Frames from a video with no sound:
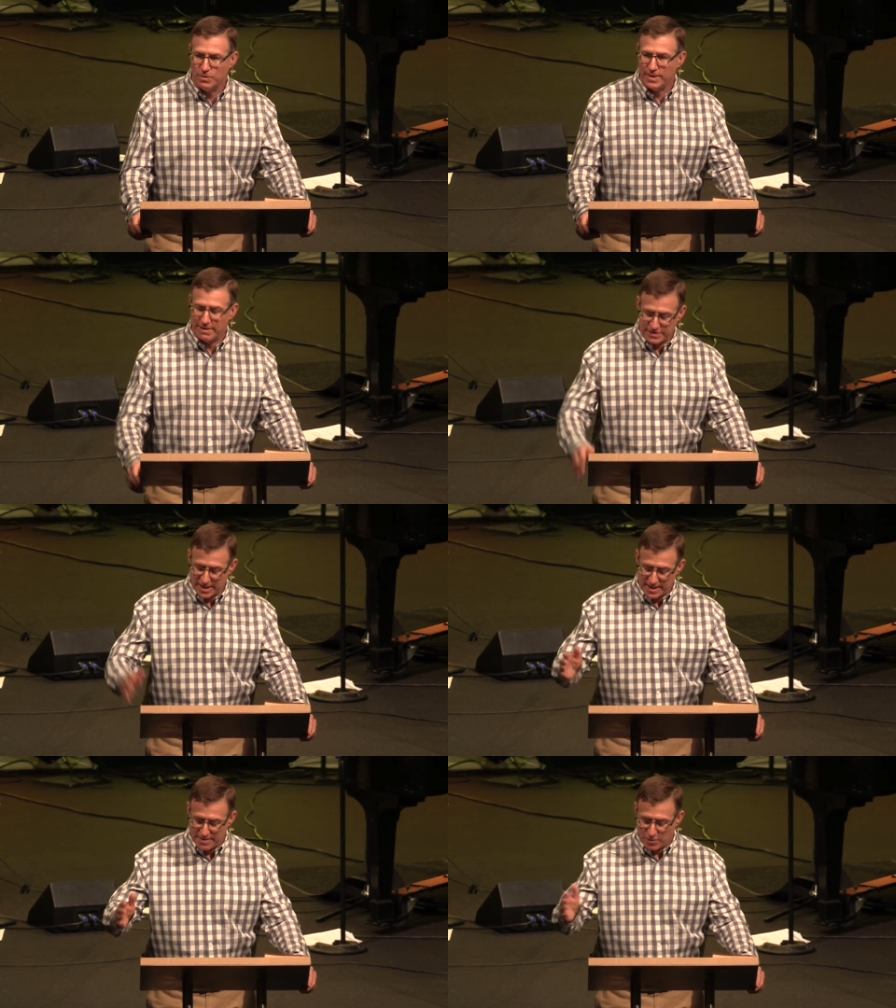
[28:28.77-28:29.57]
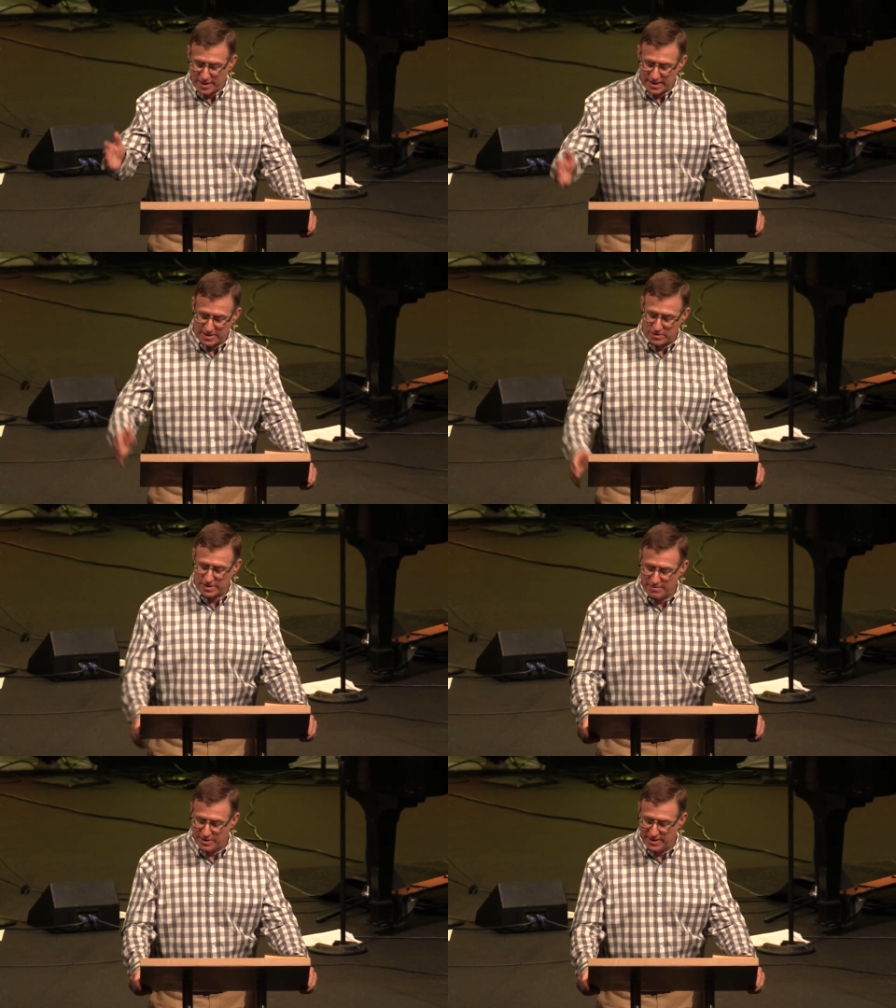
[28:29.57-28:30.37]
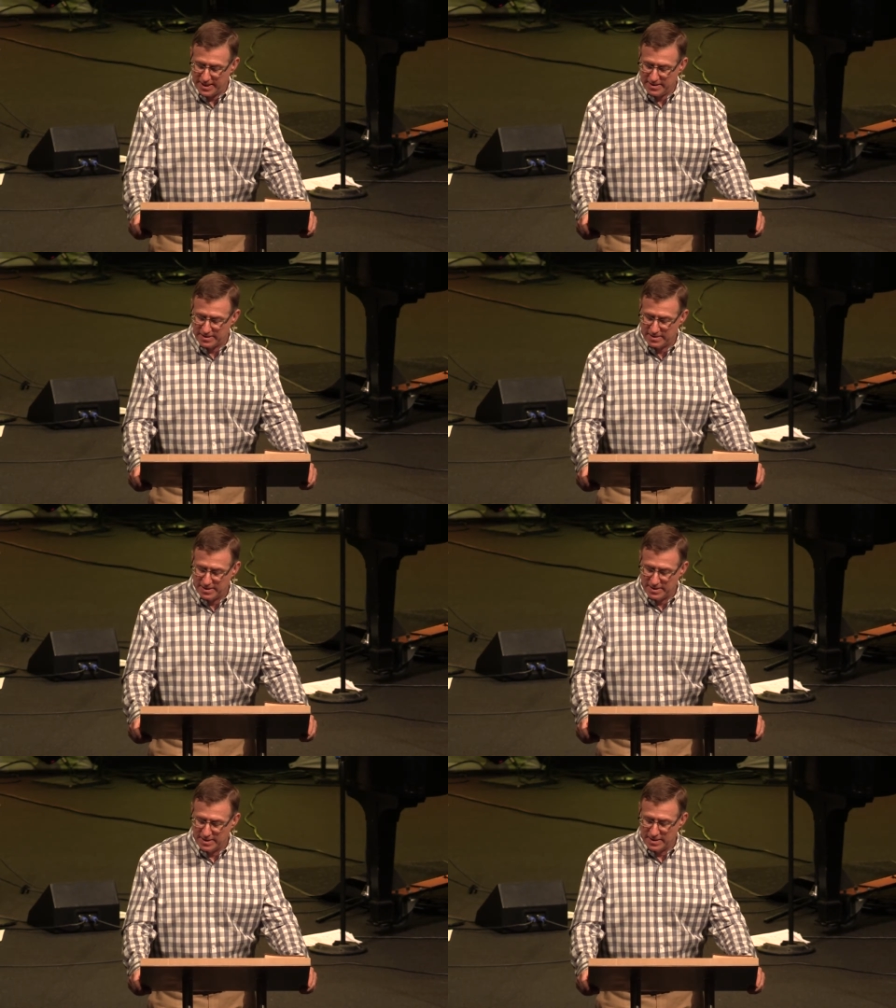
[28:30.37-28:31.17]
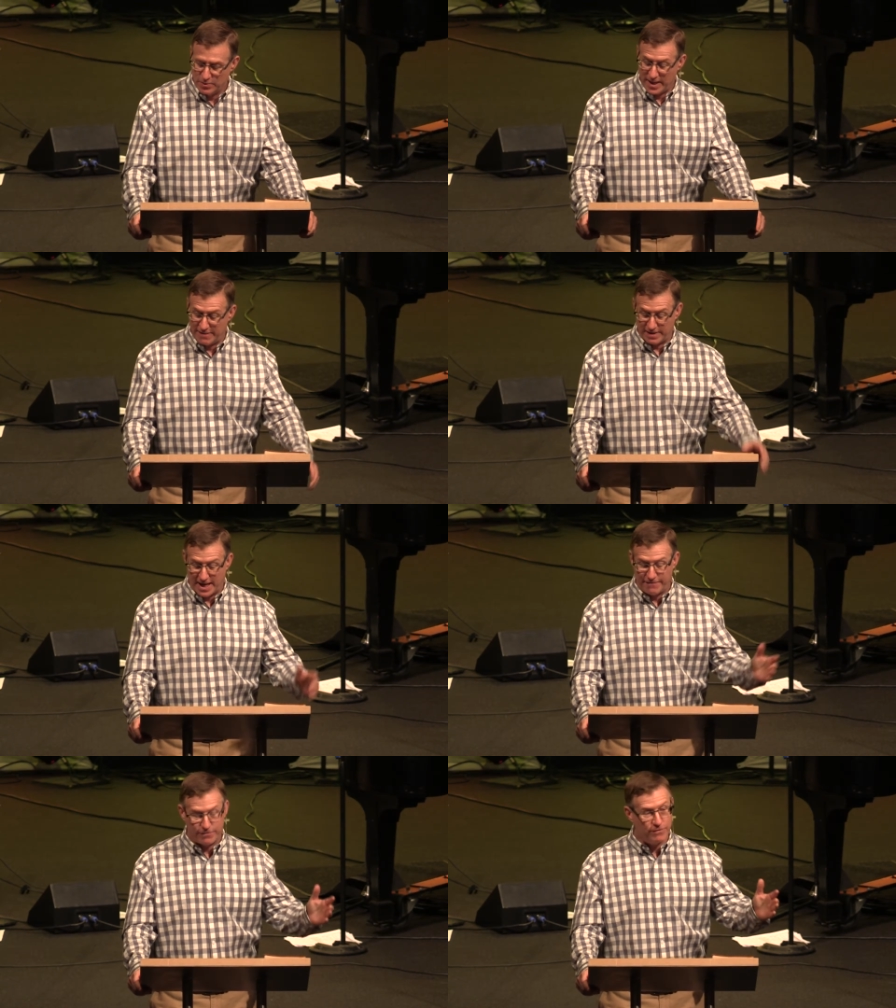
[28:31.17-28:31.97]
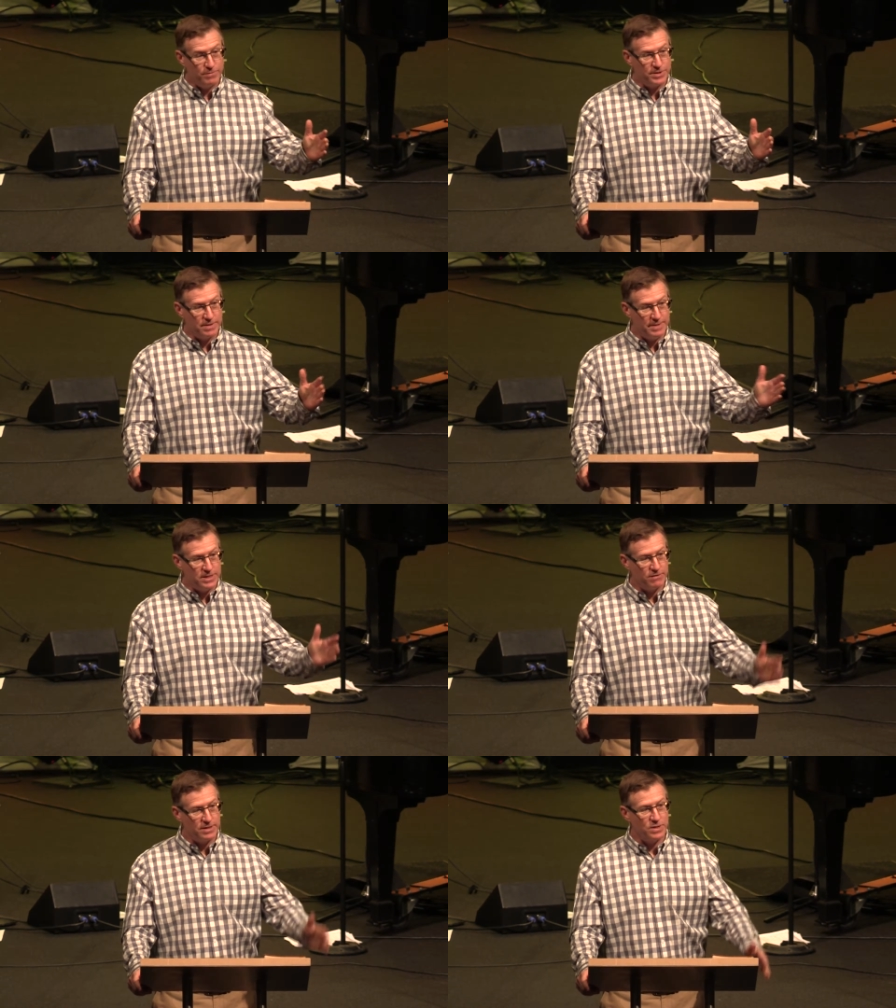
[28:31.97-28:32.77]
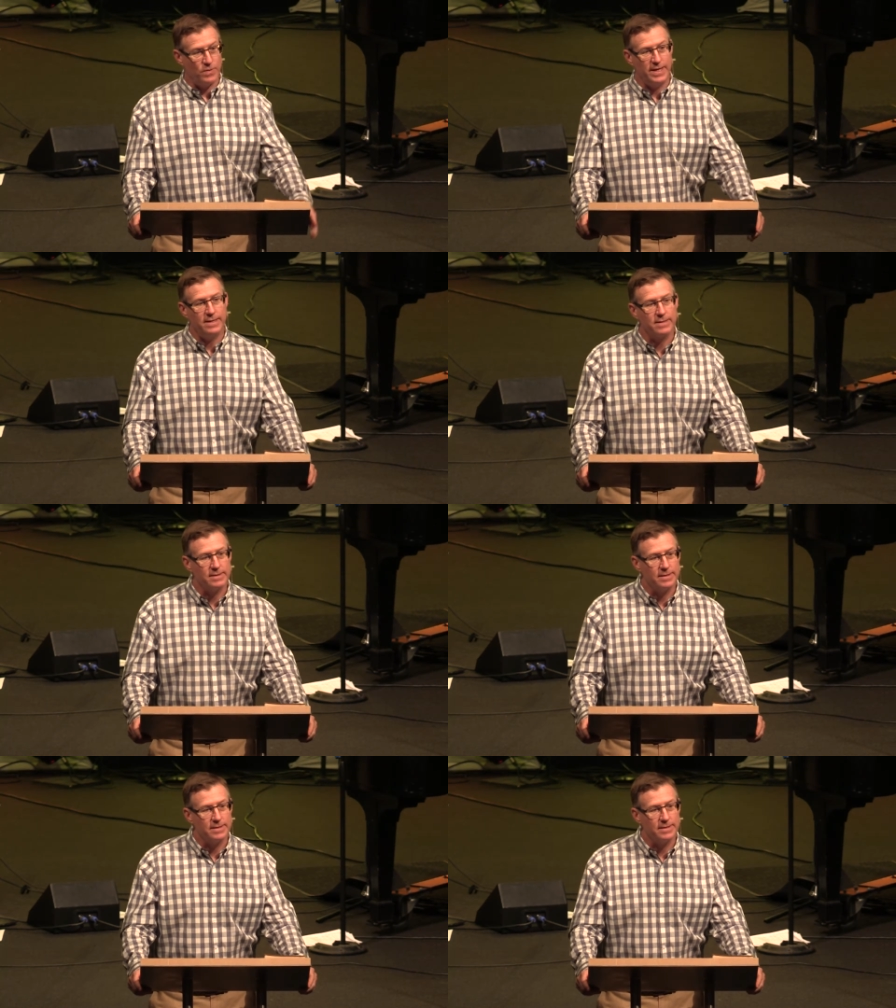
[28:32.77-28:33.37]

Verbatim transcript: We have Sunday morning adult communities, we have life groups that meet during the week.